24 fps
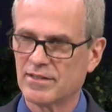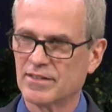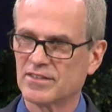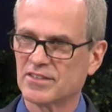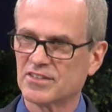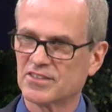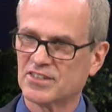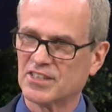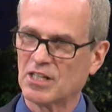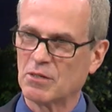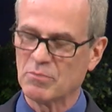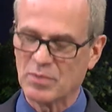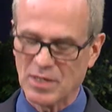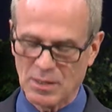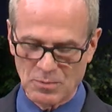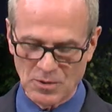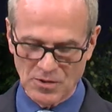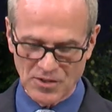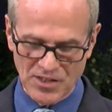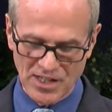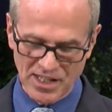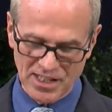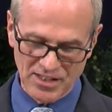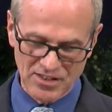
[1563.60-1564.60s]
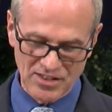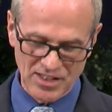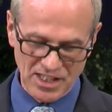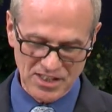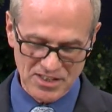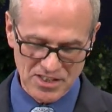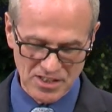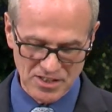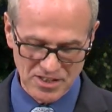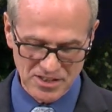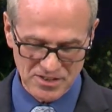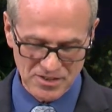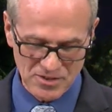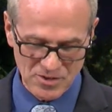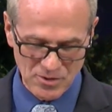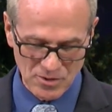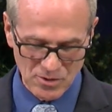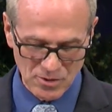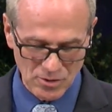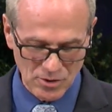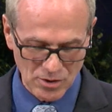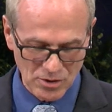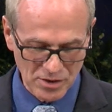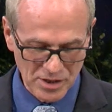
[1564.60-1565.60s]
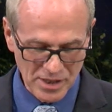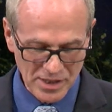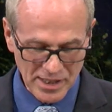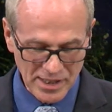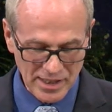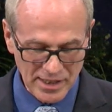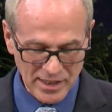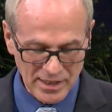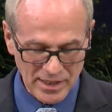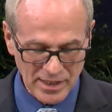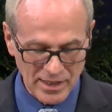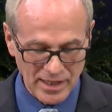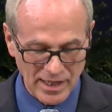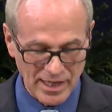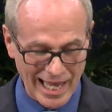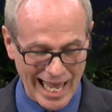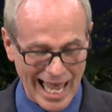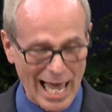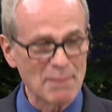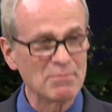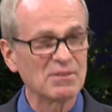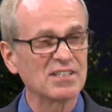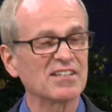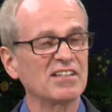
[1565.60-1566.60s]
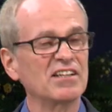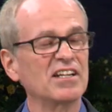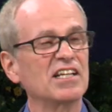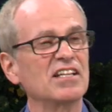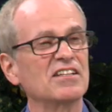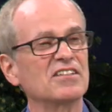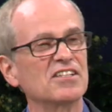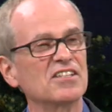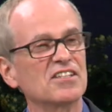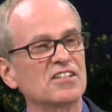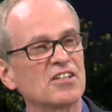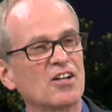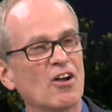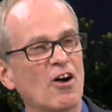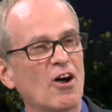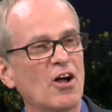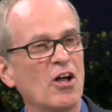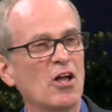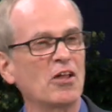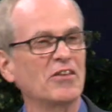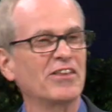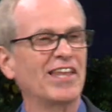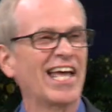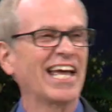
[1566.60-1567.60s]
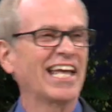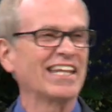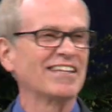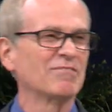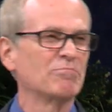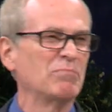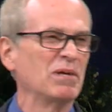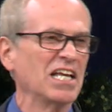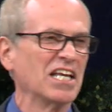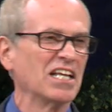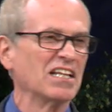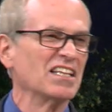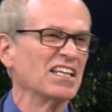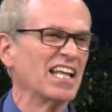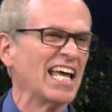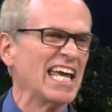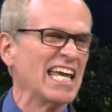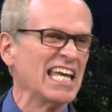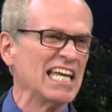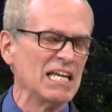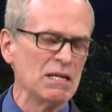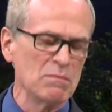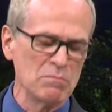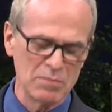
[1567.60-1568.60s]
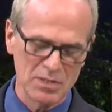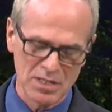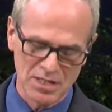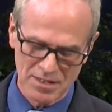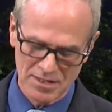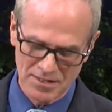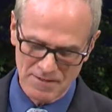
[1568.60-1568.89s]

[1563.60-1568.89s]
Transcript: Some people think addiction is cool Abstinence is called that's being lame.